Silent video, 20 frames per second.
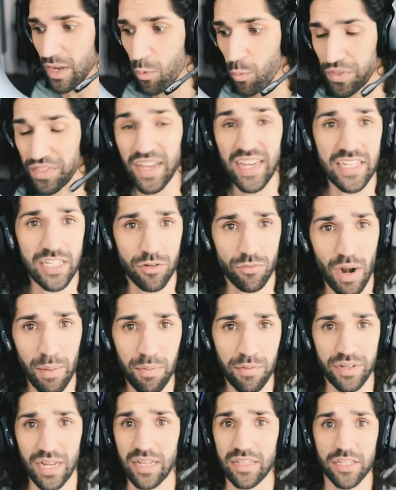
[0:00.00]
with this to
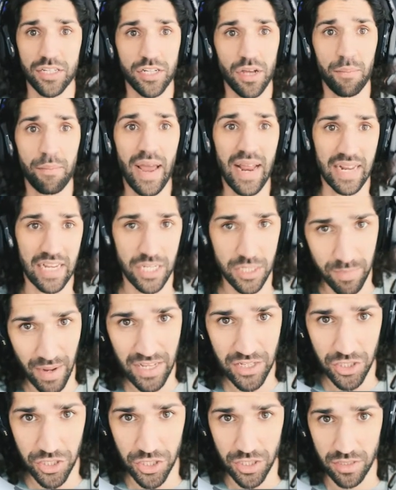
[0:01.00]
represent the domain
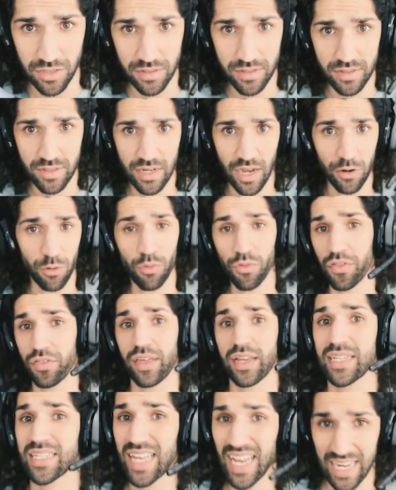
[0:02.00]
expansion and all the
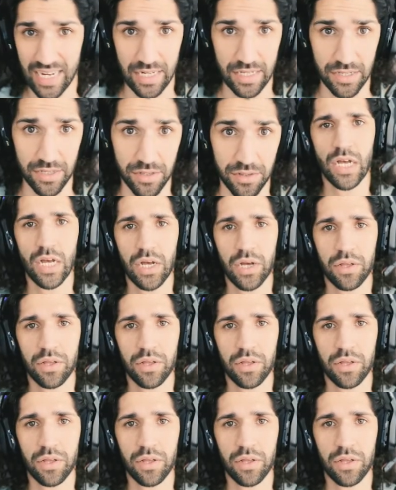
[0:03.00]
things that can do.